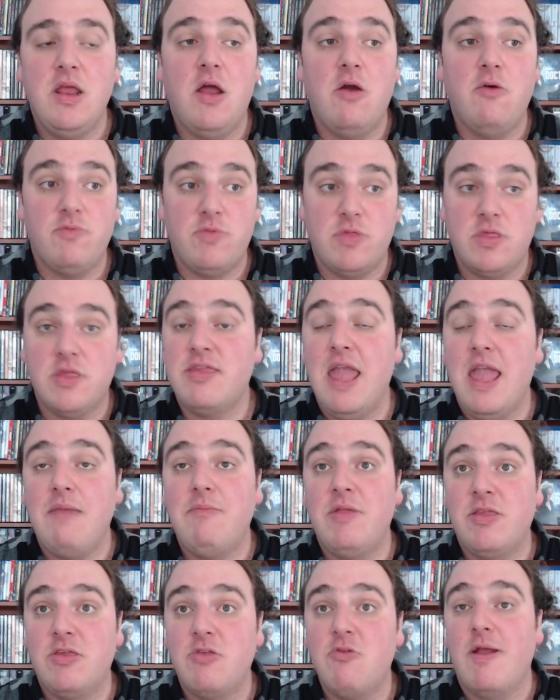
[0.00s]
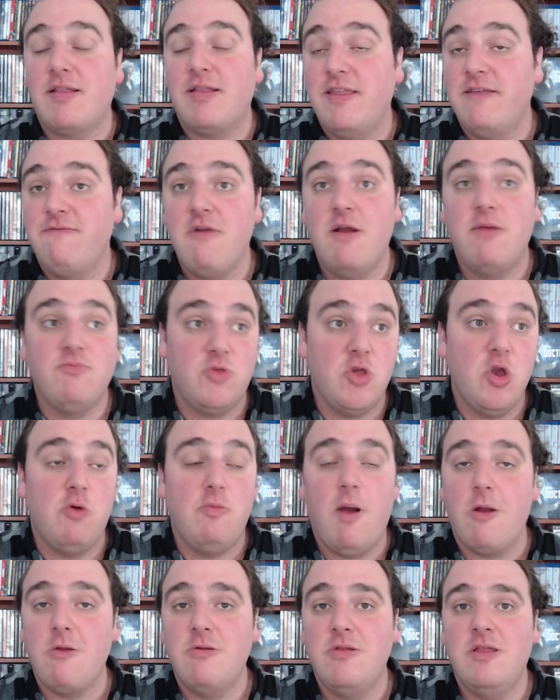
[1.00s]
statements directly from Joe
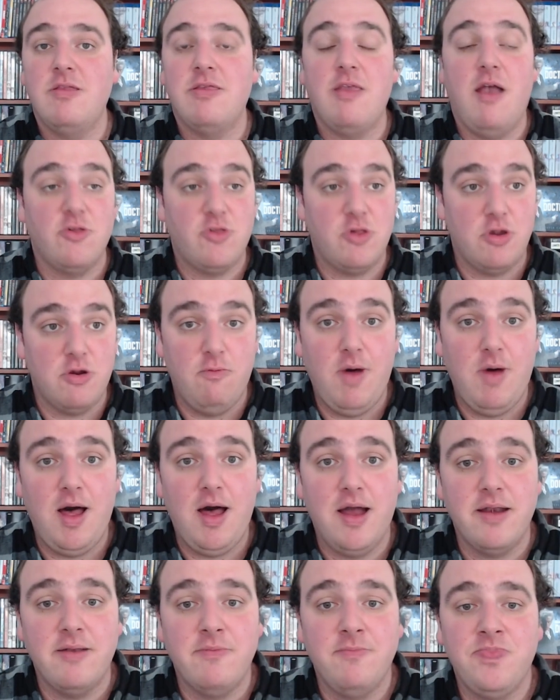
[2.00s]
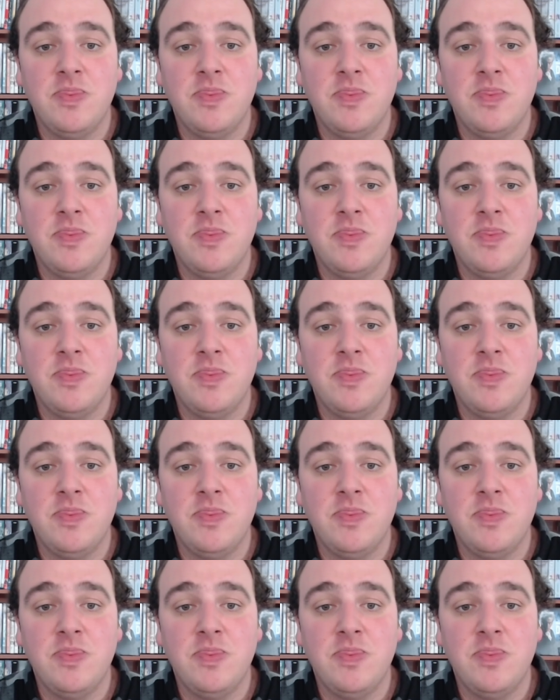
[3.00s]
Martin and Sacha Dhawan.